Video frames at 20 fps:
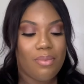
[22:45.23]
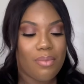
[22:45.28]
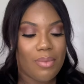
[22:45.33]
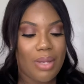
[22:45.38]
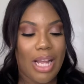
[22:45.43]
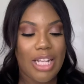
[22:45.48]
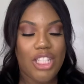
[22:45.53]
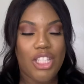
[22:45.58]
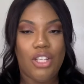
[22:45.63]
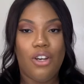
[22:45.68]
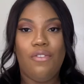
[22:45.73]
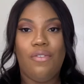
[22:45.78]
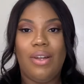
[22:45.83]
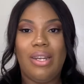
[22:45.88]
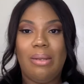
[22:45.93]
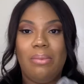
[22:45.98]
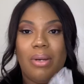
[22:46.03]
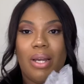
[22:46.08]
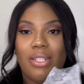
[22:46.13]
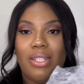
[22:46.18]
it's so
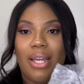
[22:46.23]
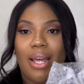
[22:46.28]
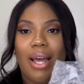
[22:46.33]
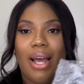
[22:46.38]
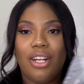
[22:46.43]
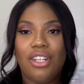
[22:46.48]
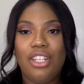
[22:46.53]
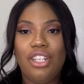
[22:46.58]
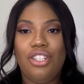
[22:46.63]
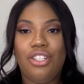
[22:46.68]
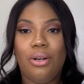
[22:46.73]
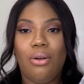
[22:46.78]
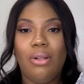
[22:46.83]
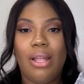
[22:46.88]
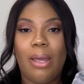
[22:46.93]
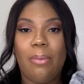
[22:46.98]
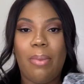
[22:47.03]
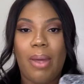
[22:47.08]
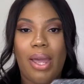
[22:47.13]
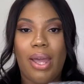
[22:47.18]
funny because I actually don't
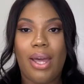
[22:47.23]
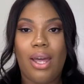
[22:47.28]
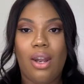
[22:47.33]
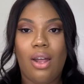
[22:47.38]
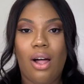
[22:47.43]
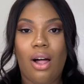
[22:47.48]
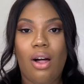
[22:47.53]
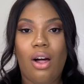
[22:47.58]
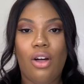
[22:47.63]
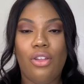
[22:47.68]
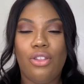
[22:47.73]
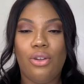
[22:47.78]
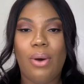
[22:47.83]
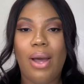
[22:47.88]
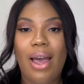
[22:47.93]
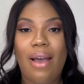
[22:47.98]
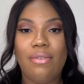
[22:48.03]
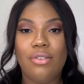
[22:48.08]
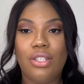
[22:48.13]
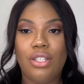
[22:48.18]
like pink at all, although
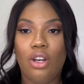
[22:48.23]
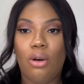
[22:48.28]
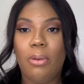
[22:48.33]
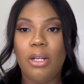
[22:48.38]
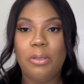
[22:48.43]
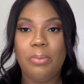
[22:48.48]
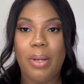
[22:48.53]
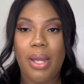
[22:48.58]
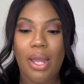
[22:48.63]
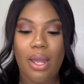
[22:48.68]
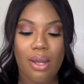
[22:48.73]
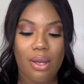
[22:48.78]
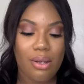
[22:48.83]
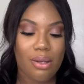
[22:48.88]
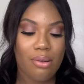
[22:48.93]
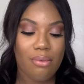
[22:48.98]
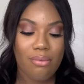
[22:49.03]
I have so much pink